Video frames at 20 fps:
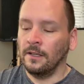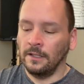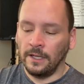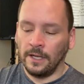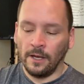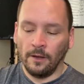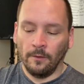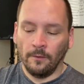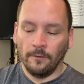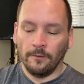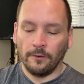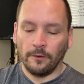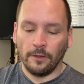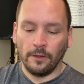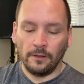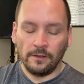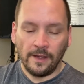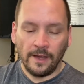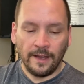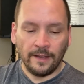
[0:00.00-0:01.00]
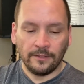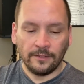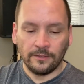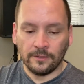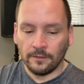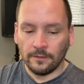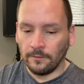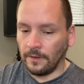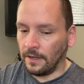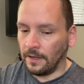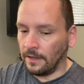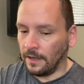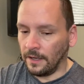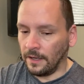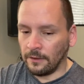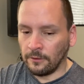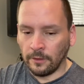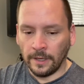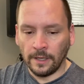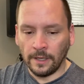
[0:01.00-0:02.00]
Now, for the last, I
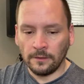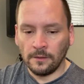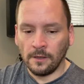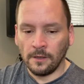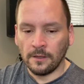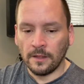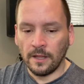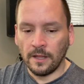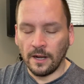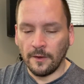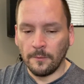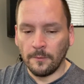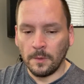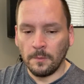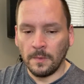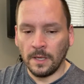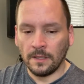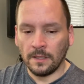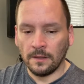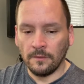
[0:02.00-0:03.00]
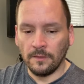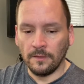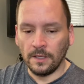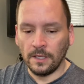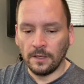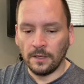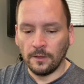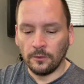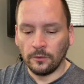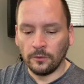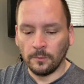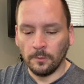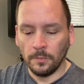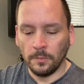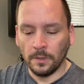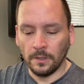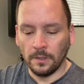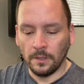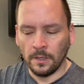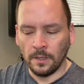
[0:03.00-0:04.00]
don't know how long that I've been making the videos,
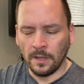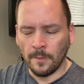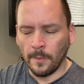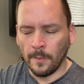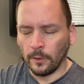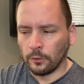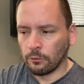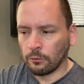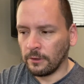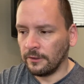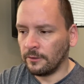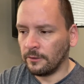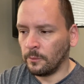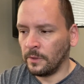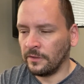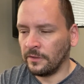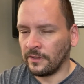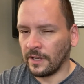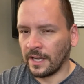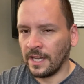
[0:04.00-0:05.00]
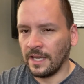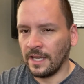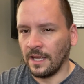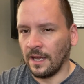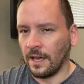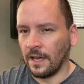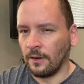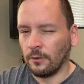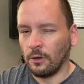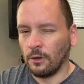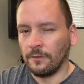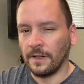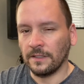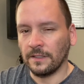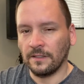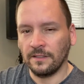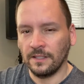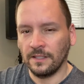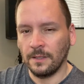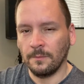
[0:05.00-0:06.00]
but in the most recent ones, I don't know if I'd
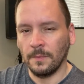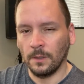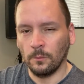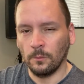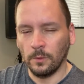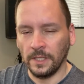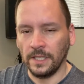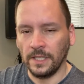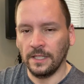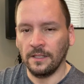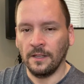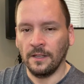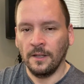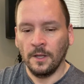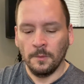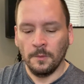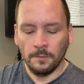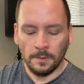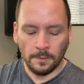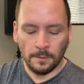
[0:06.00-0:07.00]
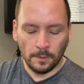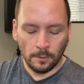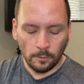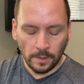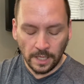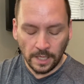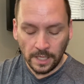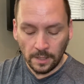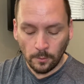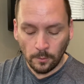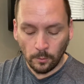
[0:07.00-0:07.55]
said my weight, but my weight